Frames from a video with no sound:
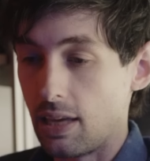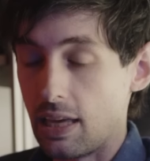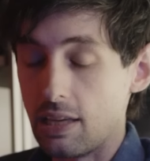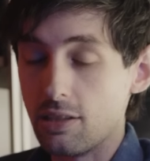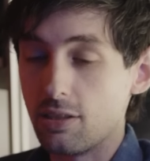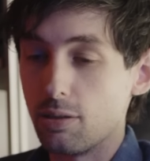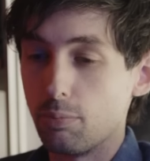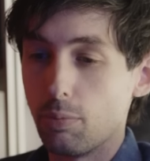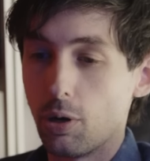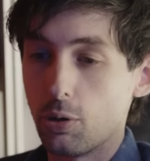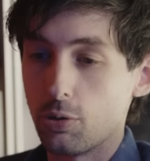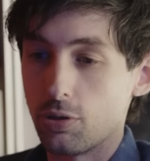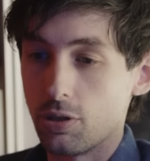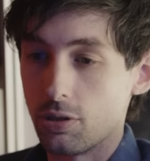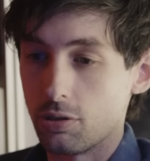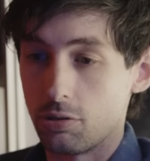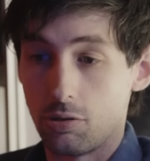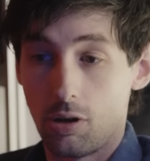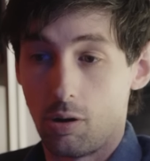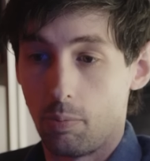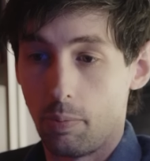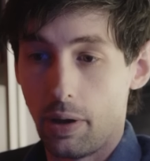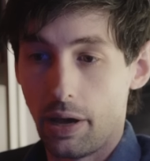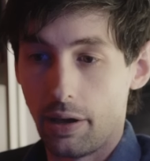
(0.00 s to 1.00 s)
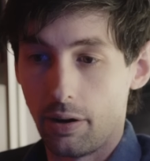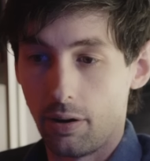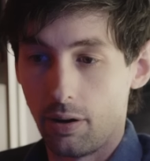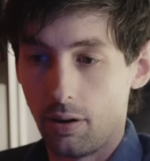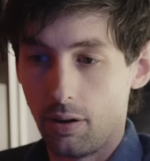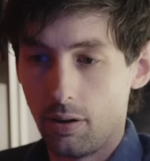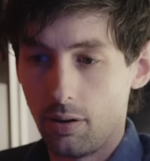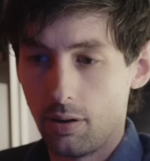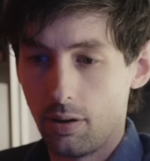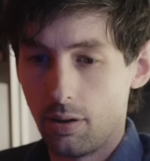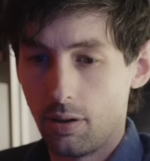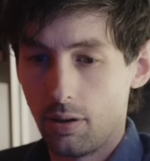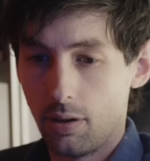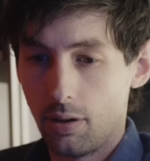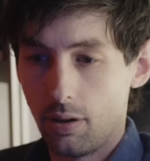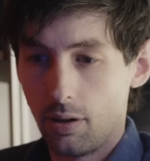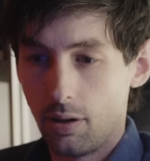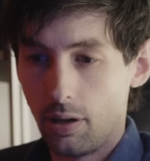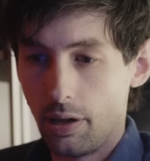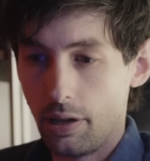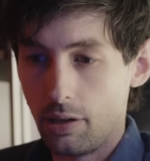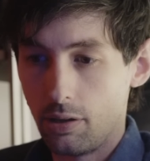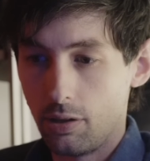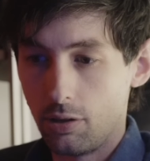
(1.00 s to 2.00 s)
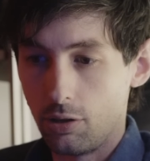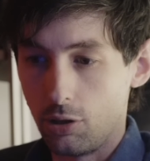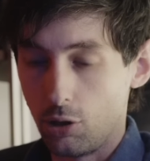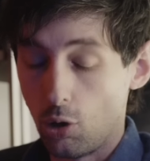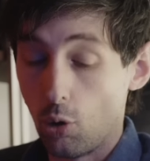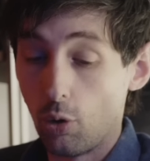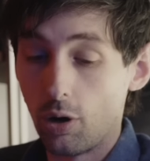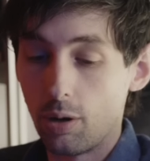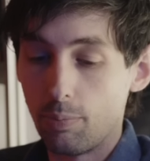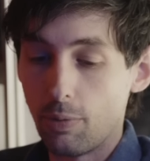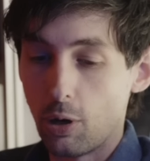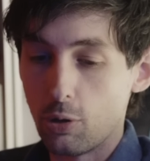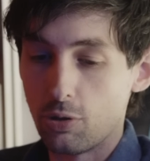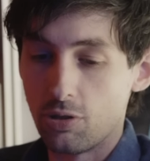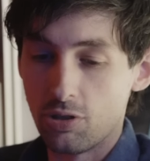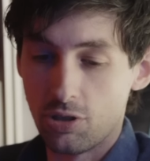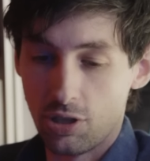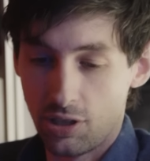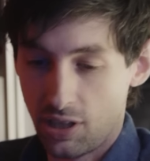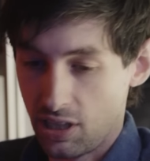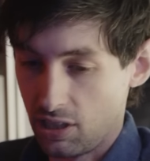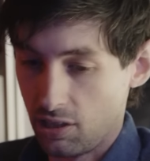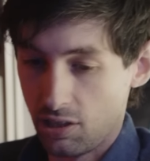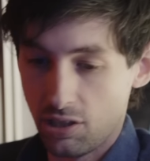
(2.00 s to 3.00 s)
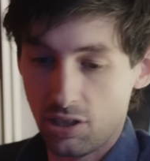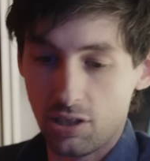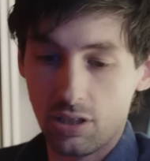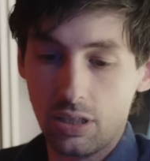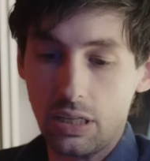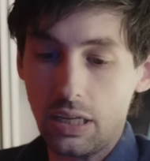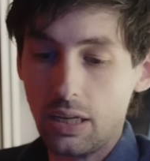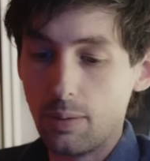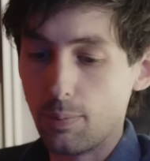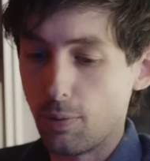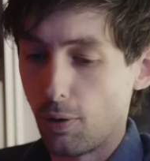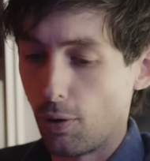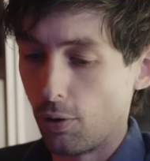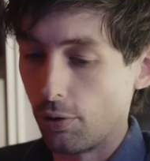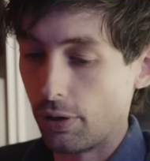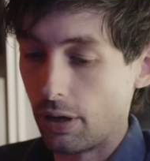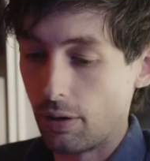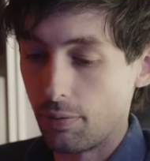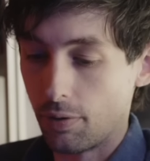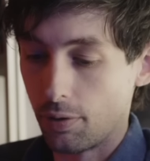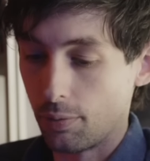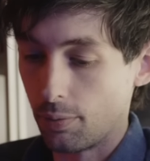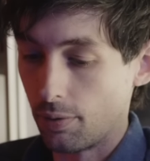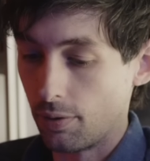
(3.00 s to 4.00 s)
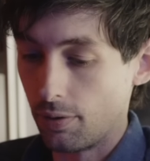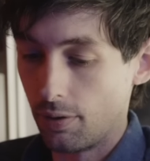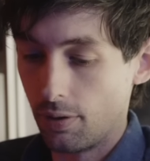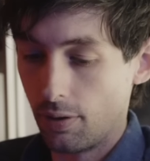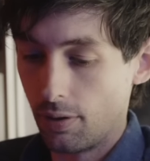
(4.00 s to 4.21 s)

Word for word: His emotions don't matter. your emotions just get to steamroll everyone.